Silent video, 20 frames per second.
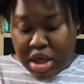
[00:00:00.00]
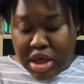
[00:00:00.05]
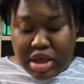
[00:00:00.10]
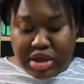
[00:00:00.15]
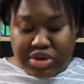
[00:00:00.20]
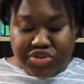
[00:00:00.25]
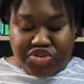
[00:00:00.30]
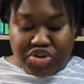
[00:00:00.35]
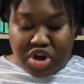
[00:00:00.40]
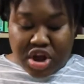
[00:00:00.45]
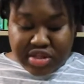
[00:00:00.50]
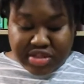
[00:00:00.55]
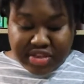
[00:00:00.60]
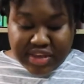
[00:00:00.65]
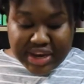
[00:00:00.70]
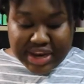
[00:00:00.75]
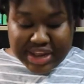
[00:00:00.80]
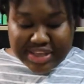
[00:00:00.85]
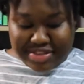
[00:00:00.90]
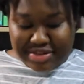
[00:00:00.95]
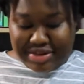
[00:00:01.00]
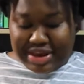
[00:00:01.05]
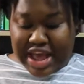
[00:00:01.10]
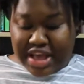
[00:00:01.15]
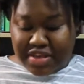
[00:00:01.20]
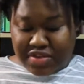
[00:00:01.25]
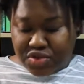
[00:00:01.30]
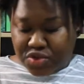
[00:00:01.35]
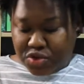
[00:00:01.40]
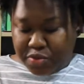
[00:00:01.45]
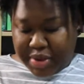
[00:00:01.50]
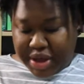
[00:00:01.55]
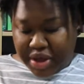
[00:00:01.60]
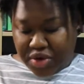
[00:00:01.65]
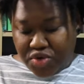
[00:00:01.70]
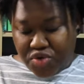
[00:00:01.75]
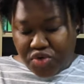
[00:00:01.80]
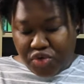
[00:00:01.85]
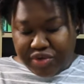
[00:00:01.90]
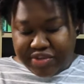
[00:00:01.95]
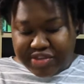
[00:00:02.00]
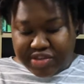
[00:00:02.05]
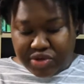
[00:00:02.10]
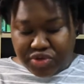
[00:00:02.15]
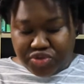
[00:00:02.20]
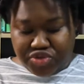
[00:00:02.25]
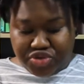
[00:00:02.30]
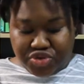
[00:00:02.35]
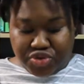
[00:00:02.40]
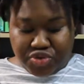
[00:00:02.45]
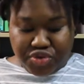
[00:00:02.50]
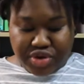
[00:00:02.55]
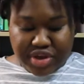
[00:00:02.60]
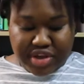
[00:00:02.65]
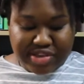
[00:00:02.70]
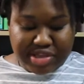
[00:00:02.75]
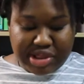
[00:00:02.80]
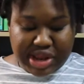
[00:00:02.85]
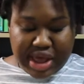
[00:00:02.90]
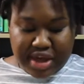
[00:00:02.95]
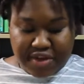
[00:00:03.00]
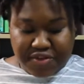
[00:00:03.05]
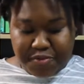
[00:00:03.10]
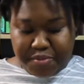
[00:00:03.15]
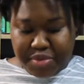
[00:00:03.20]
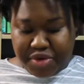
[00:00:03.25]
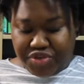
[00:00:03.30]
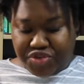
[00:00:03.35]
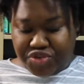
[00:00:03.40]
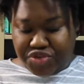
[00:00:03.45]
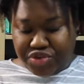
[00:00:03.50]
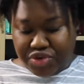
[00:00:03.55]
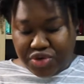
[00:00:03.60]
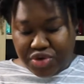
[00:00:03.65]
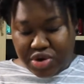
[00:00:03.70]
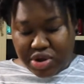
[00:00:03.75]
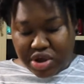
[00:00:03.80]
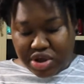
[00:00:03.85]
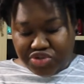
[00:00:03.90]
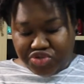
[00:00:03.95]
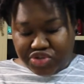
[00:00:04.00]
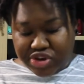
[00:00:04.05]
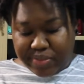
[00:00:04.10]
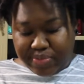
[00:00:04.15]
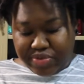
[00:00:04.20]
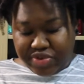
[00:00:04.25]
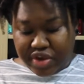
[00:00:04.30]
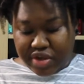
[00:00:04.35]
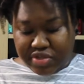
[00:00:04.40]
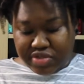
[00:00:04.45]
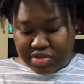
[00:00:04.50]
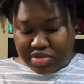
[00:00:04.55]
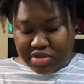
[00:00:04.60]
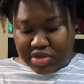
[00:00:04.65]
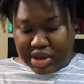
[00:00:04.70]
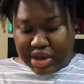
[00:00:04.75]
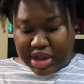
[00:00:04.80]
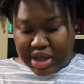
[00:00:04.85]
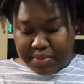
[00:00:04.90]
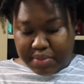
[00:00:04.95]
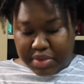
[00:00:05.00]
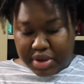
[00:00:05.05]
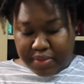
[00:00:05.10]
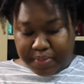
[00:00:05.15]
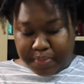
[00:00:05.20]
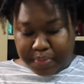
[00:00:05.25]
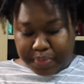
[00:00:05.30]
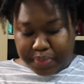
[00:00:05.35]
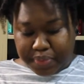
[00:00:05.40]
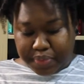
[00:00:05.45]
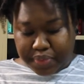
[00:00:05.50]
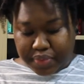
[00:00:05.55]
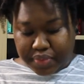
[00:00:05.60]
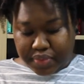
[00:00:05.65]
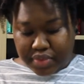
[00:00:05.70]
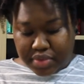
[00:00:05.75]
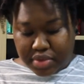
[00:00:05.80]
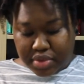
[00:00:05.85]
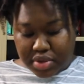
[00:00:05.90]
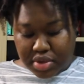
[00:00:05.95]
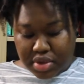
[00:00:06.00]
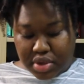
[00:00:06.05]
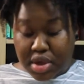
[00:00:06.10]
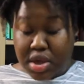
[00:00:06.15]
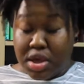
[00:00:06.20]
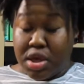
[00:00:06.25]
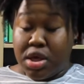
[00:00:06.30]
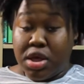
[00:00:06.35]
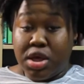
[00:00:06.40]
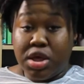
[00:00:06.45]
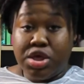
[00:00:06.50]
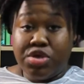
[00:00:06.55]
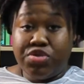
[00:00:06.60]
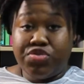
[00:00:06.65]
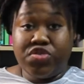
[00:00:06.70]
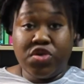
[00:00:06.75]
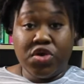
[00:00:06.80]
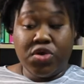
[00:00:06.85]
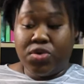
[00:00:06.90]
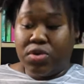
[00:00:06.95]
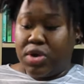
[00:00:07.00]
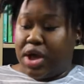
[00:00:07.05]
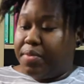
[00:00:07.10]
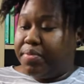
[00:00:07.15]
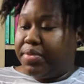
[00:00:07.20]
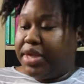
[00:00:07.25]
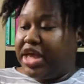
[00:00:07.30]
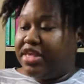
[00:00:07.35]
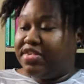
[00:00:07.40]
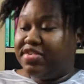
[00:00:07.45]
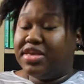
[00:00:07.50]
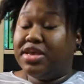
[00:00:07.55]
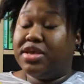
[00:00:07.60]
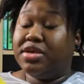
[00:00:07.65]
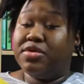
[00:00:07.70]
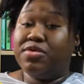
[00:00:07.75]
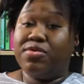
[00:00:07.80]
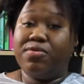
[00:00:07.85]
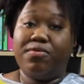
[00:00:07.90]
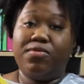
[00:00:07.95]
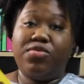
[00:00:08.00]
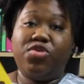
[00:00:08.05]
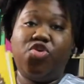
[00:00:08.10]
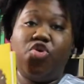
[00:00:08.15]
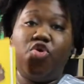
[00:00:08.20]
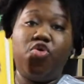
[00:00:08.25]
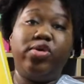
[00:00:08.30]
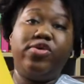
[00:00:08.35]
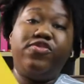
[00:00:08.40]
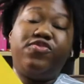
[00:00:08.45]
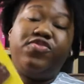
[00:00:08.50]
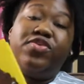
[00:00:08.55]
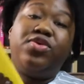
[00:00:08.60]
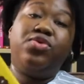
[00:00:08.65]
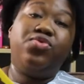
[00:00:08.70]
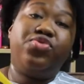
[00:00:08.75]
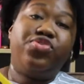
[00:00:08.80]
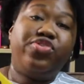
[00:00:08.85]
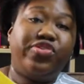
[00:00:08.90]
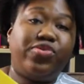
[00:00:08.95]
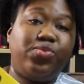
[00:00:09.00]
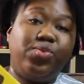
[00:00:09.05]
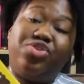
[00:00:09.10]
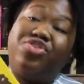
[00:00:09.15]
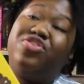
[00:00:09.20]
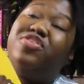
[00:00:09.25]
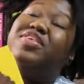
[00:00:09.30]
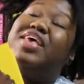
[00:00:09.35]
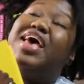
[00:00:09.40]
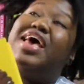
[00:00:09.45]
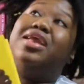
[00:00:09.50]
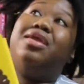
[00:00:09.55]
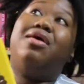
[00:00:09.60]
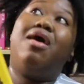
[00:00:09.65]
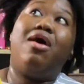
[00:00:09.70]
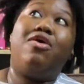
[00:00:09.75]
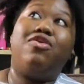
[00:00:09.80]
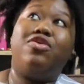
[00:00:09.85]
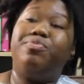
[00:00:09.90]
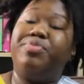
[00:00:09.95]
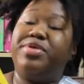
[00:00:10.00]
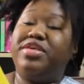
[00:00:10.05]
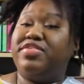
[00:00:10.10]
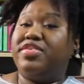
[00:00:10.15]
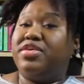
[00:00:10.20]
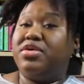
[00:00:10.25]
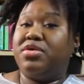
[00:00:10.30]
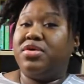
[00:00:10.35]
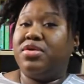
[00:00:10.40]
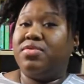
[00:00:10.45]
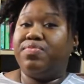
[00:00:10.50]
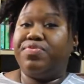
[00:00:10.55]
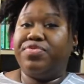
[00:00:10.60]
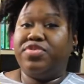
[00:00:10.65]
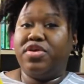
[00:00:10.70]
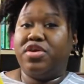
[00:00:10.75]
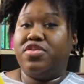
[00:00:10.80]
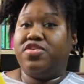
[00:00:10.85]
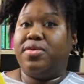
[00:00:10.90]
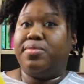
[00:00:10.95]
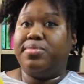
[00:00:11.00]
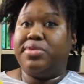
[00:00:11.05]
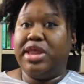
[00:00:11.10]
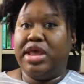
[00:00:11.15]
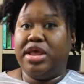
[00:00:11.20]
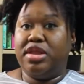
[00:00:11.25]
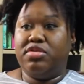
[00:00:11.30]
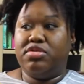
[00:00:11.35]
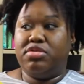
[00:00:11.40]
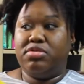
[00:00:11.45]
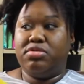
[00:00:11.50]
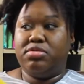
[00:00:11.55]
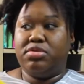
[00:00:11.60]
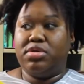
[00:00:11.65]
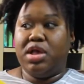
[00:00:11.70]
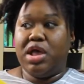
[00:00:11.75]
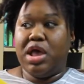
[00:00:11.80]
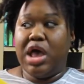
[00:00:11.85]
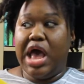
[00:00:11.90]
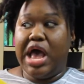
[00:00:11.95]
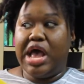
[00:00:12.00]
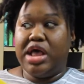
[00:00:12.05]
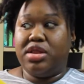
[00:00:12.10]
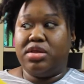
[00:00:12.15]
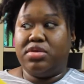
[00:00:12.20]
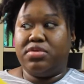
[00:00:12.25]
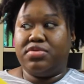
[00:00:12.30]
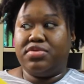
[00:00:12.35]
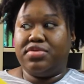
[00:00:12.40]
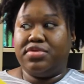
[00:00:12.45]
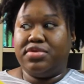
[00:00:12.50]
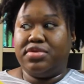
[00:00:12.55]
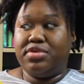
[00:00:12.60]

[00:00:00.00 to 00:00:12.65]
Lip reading: Enchanted is dazzled by Corey's luxurious life, but soon her dream turns into nightmare. So I'm guessing Corey Fields, which is an R&B singer, turns up dead, and